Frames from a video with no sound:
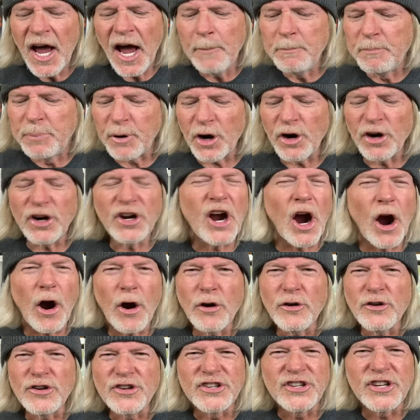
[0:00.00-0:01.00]
Burt
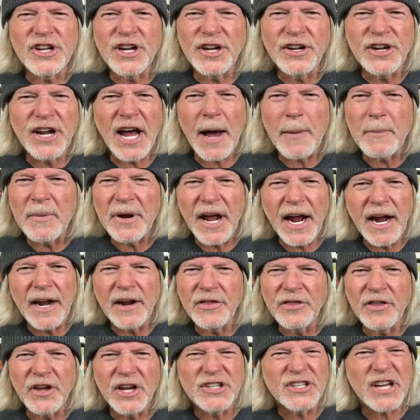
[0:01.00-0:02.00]
Carlson
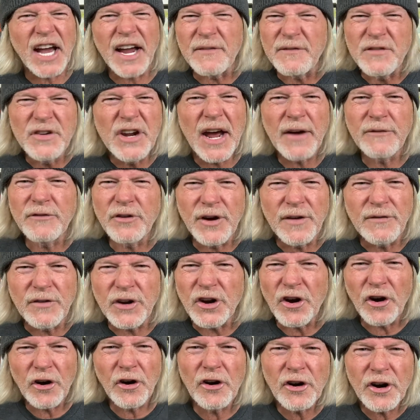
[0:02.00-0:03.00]
nominated this. I've never
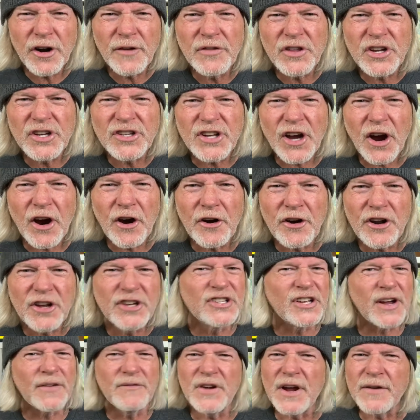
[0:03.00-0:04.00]
even heard of this
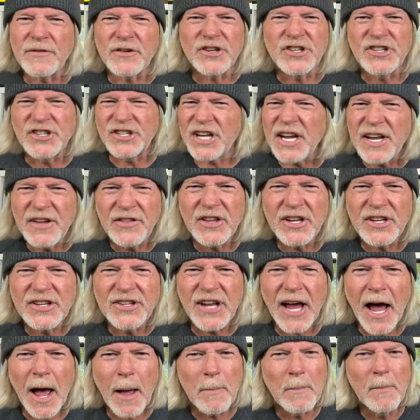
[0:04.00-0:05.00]
artist. I've never seen this
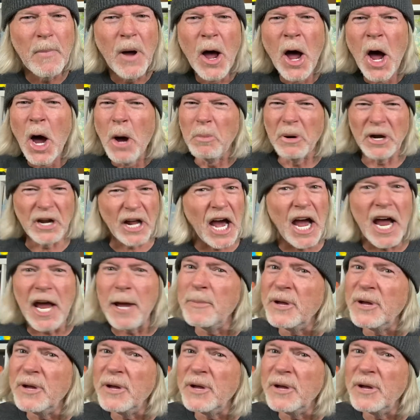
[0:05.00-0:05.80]
album, but I am